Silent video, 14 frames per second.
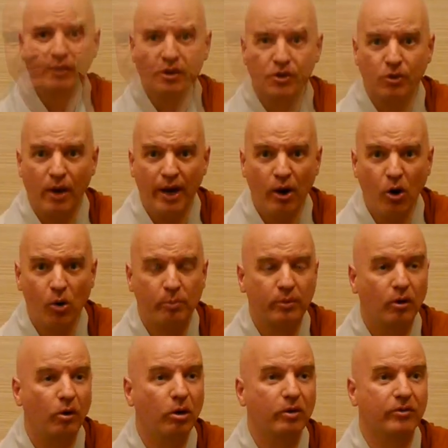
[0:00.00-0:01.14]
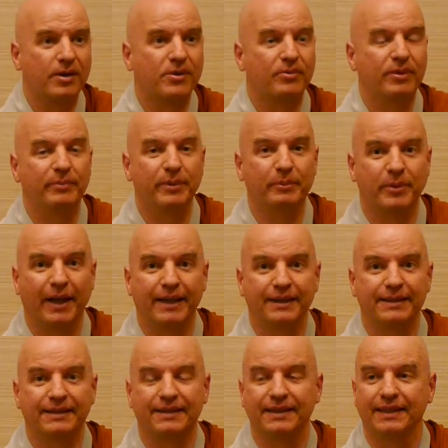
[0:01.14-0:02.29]
So I hope all of us will be
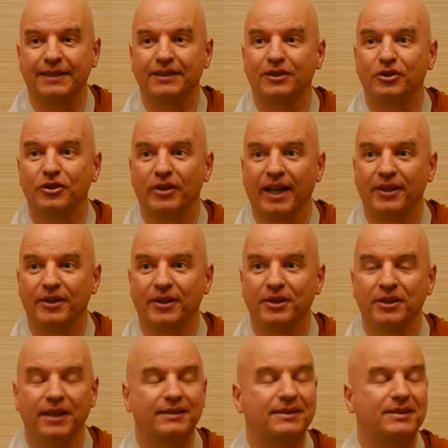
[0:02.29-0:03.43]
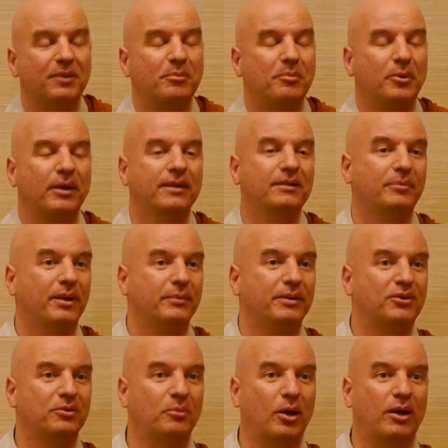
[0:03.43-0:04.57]
practicing together at some point, maybe
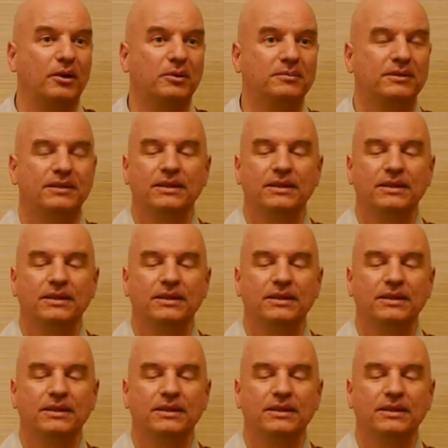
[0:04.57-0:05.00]
tomorrow,